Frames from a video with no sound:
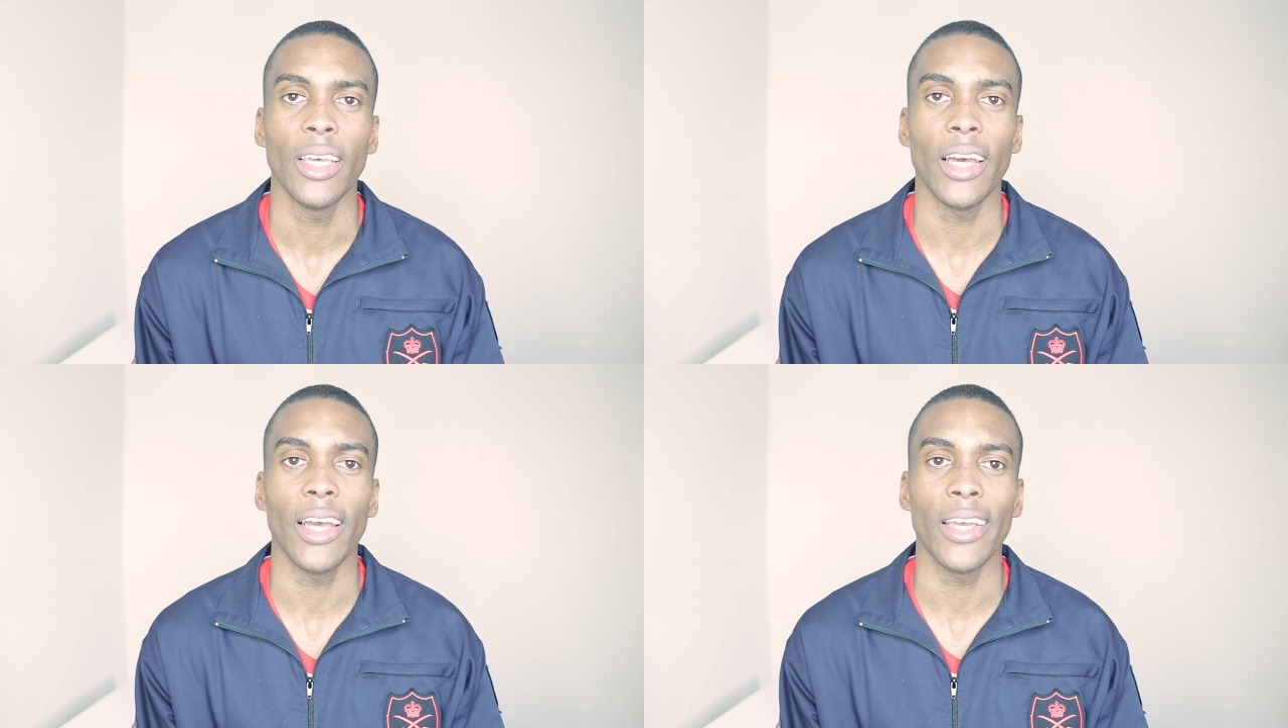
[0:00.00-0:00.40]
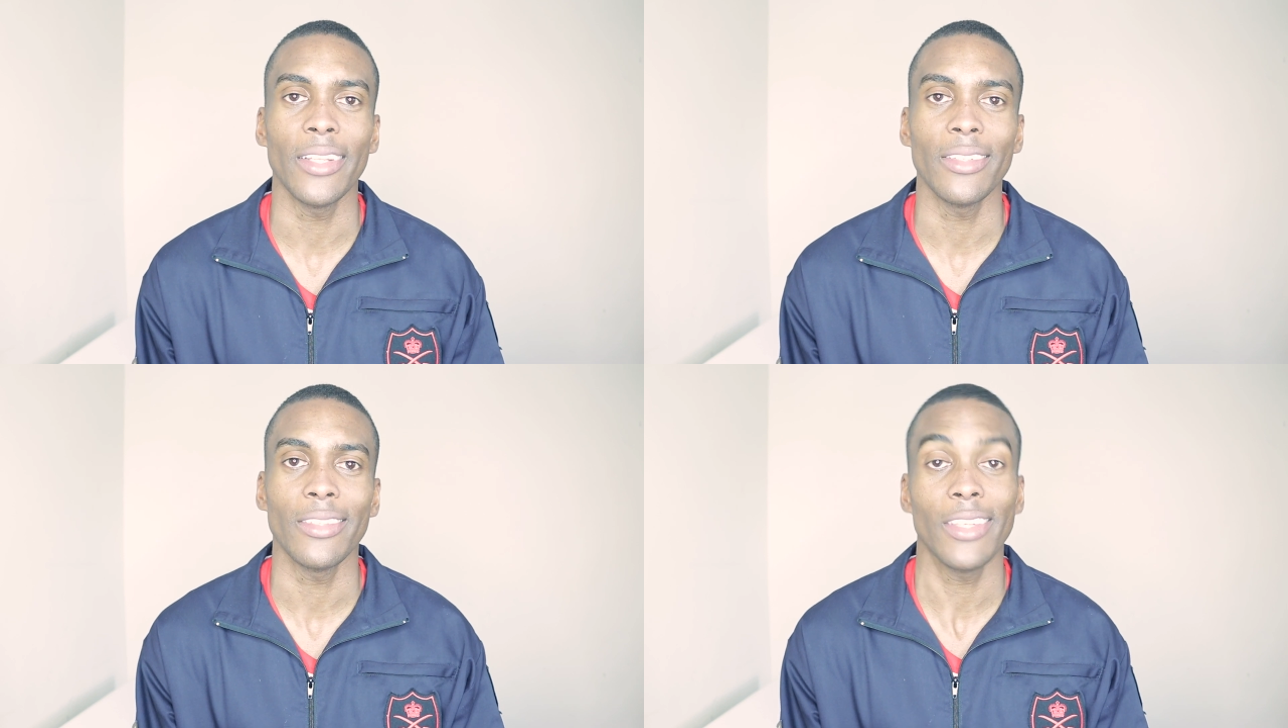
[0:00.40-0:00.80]

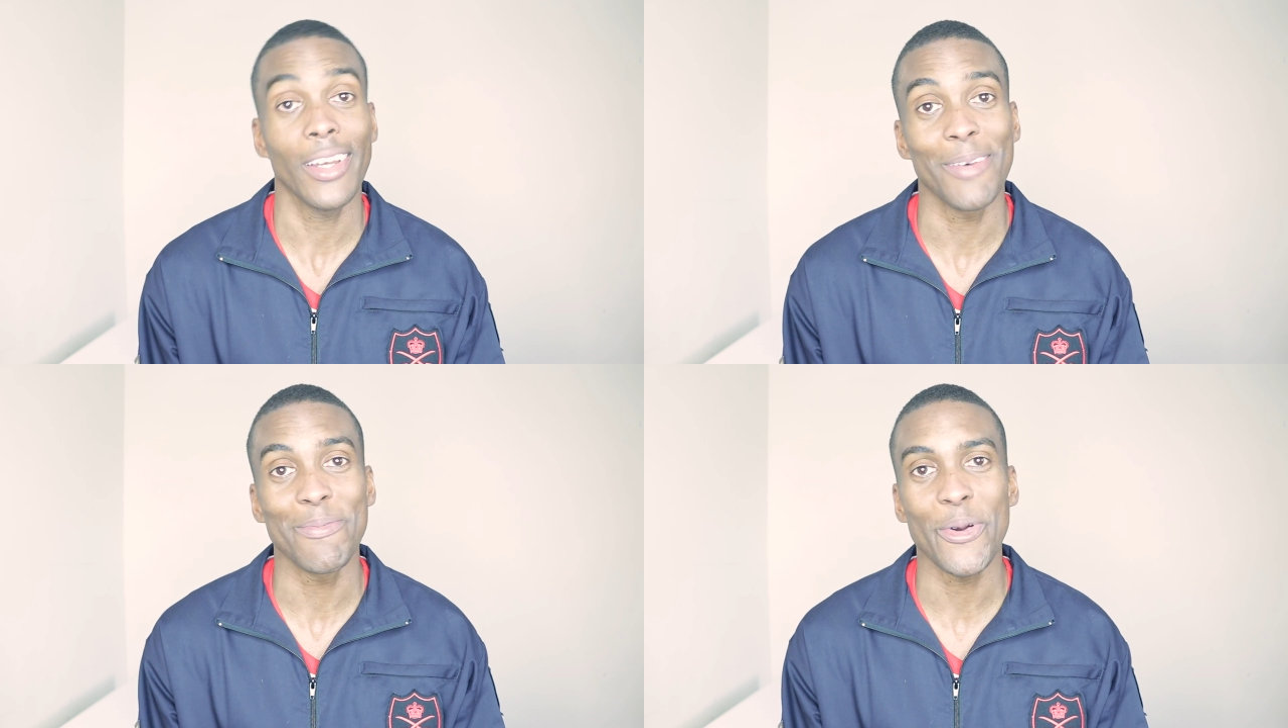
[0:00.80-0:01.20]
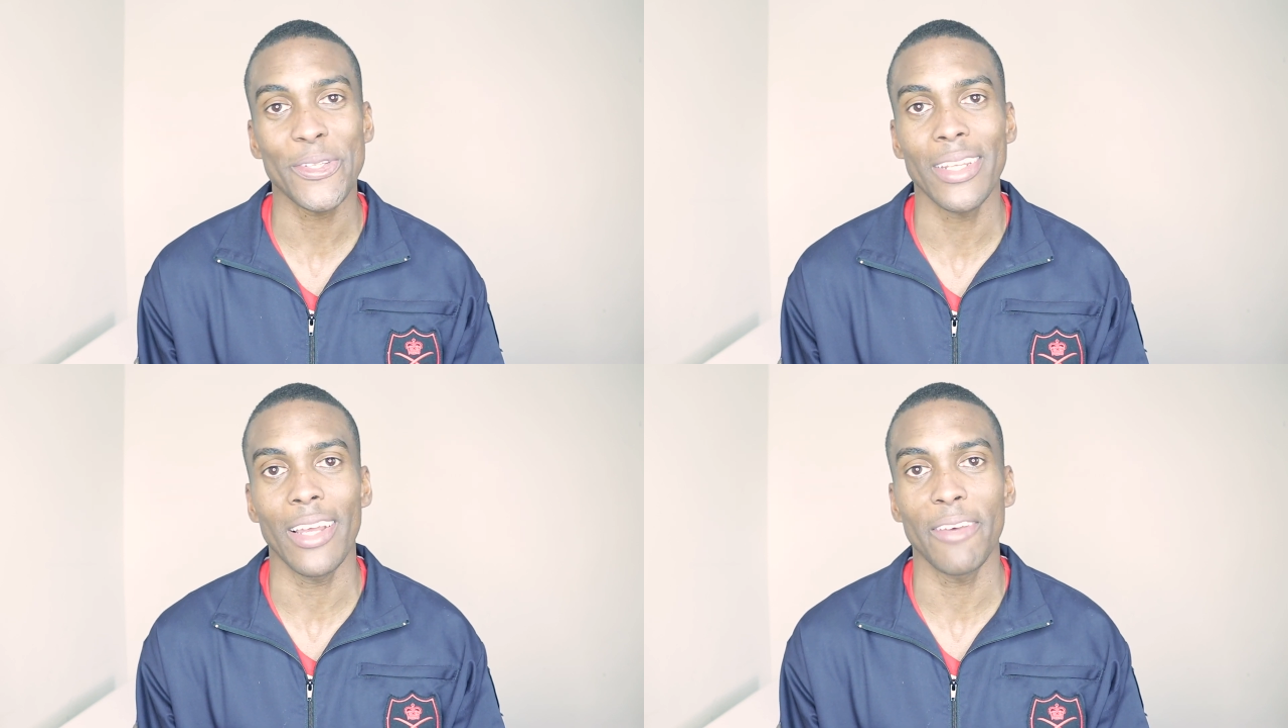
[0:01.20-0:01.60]
And yeah, I'm
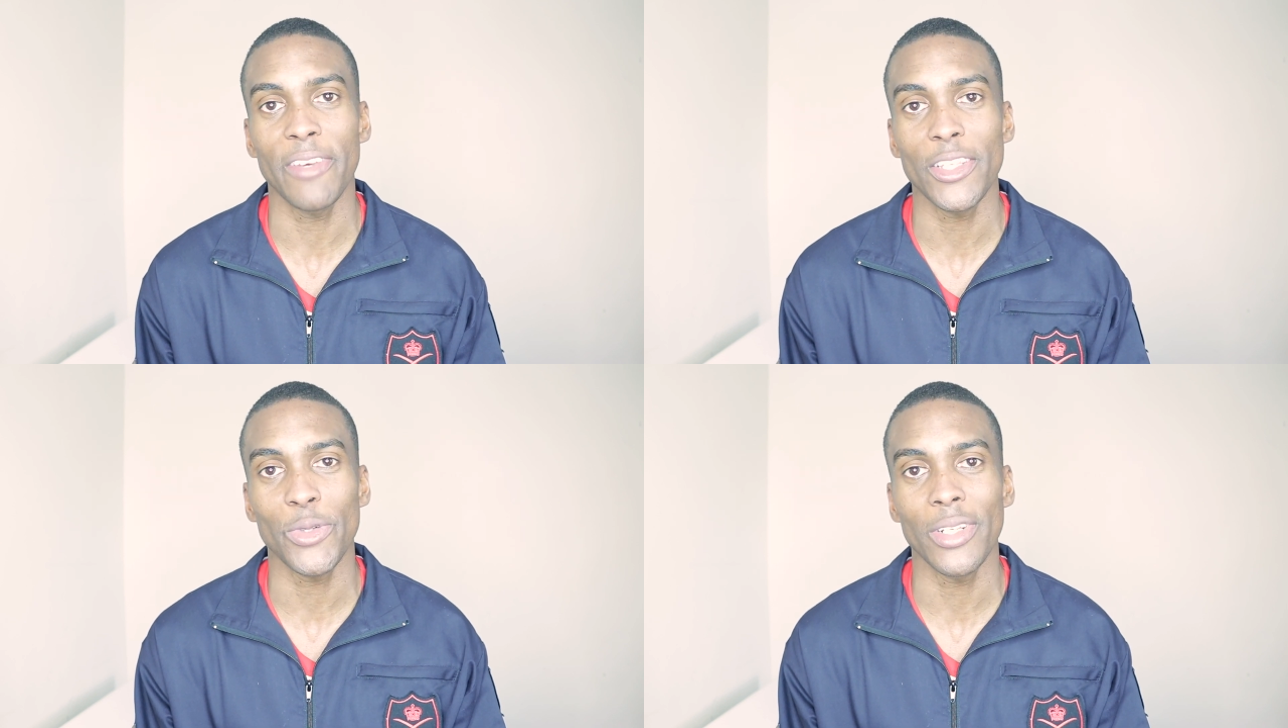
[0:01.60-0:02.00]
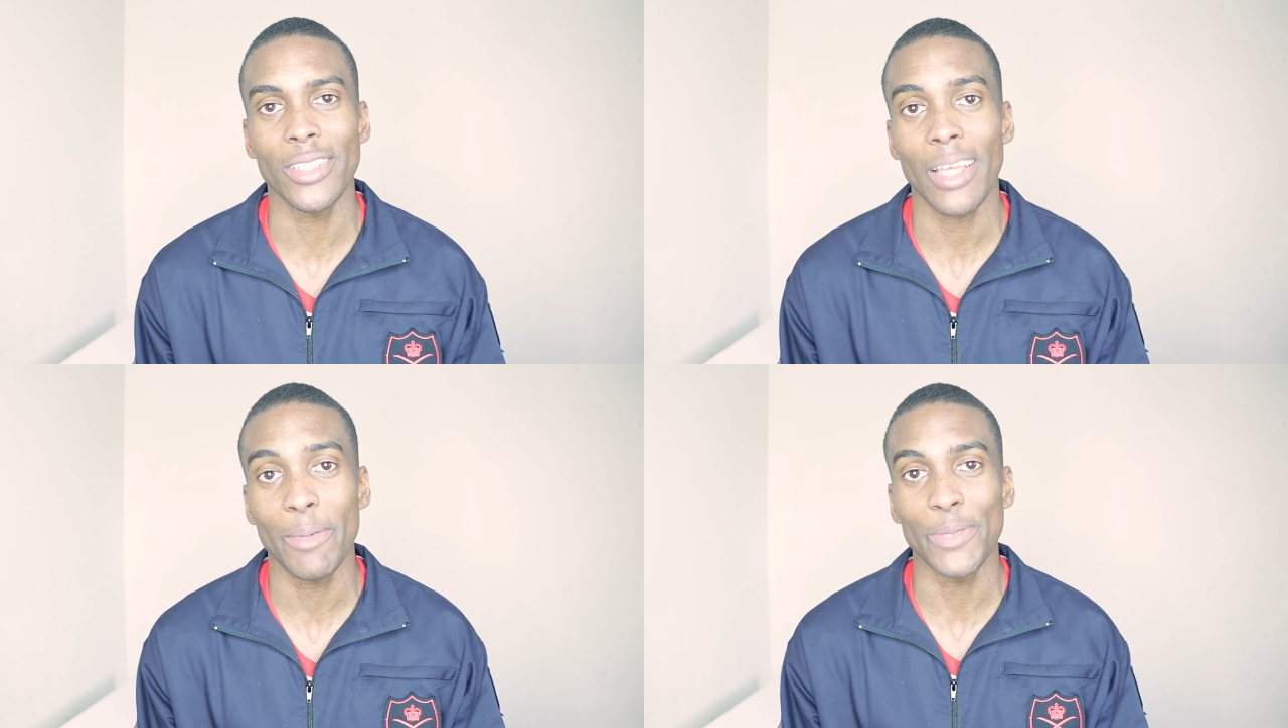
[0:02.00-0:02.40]
posted at a phase one
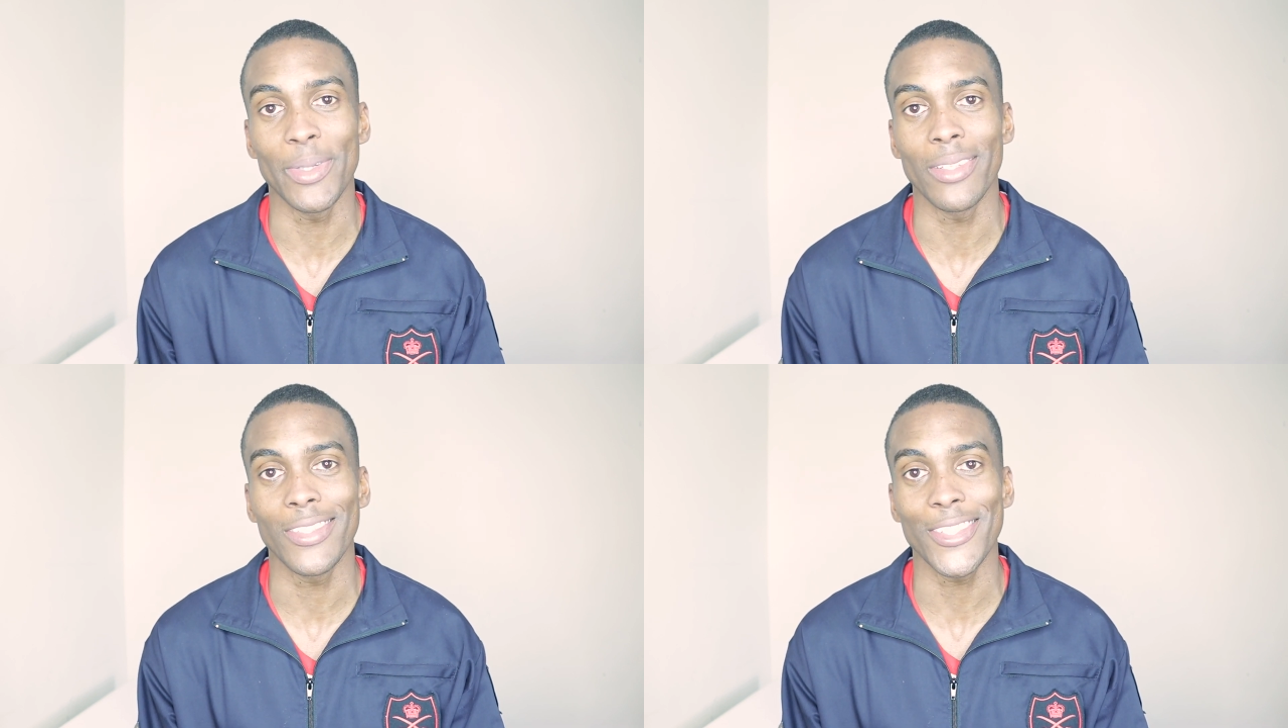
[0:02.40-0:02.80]
establishment.